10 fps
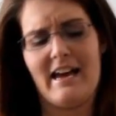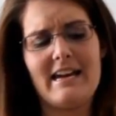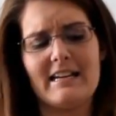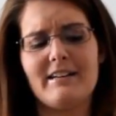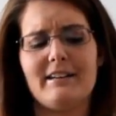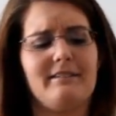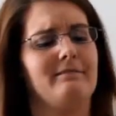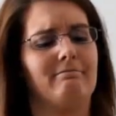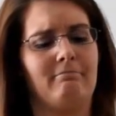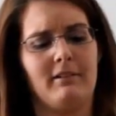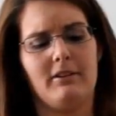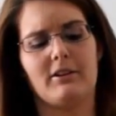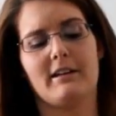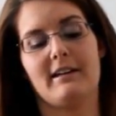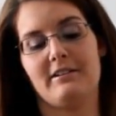egg
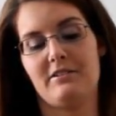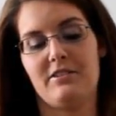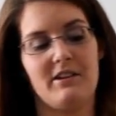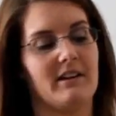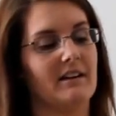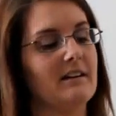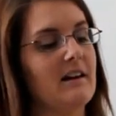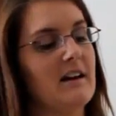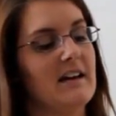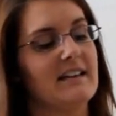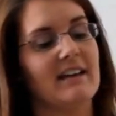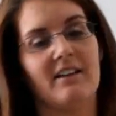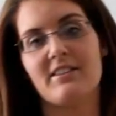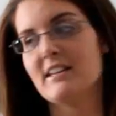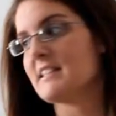looking thing.
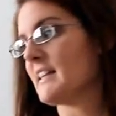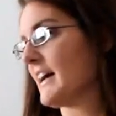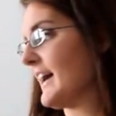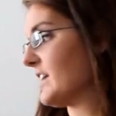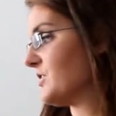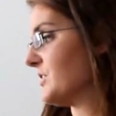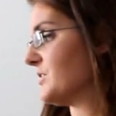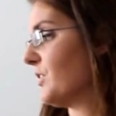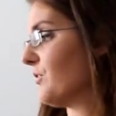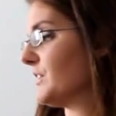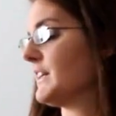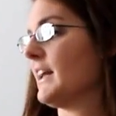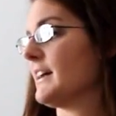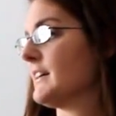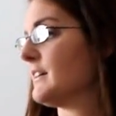Now this I actually don't really
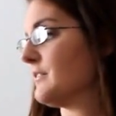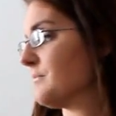like